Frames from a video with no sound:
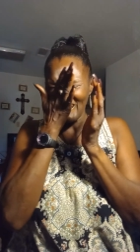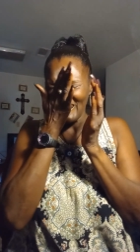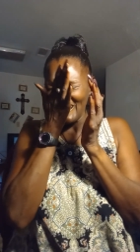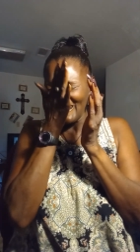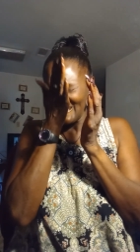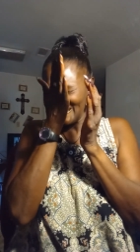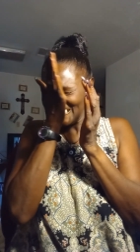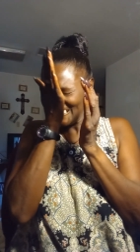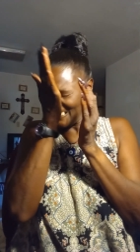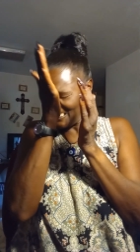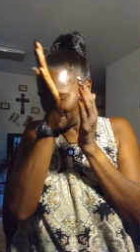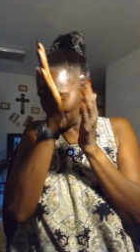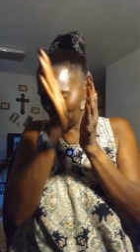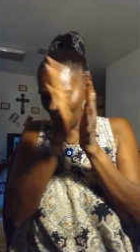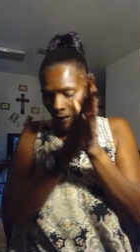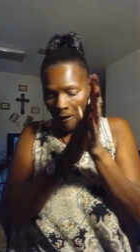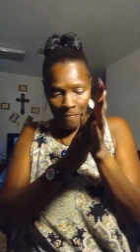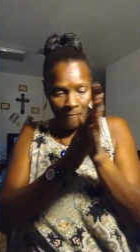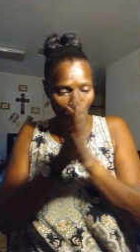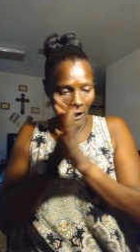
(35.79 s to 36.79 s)
And uh,
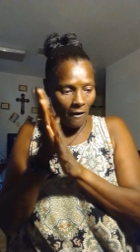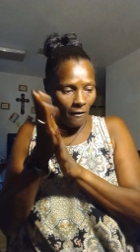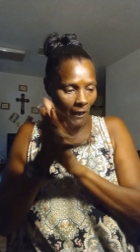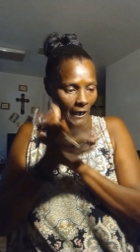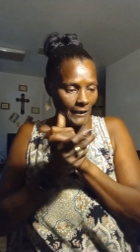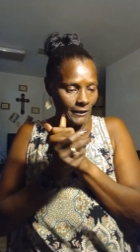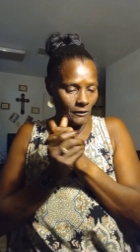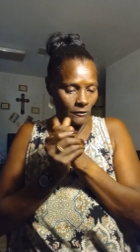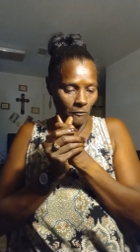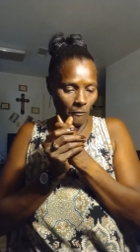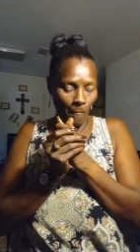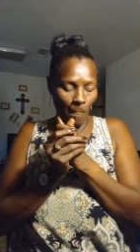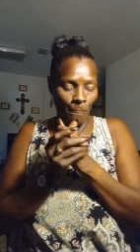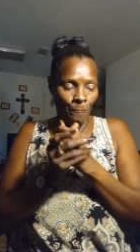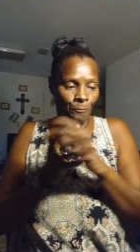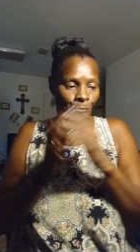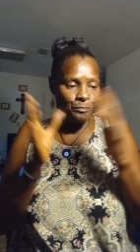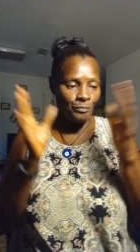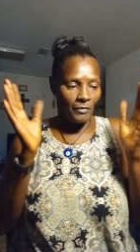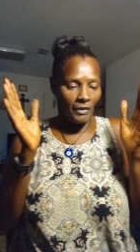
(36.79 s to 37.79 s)
I'm all right, though.
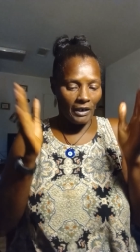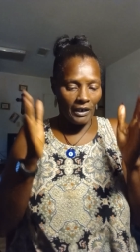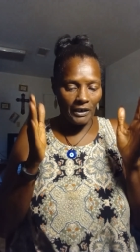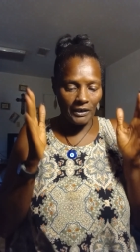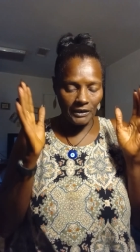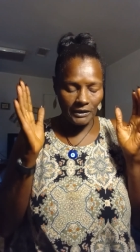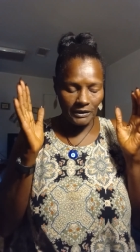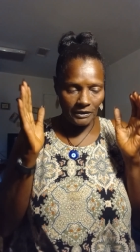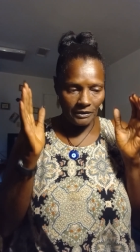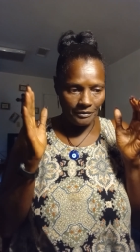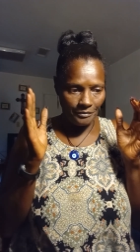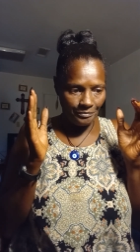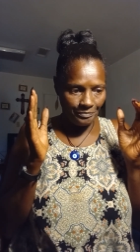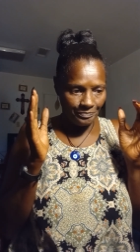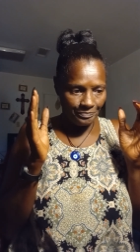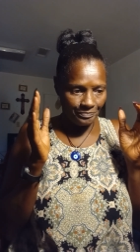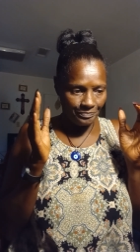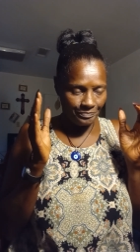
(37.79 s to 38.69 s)
Uh,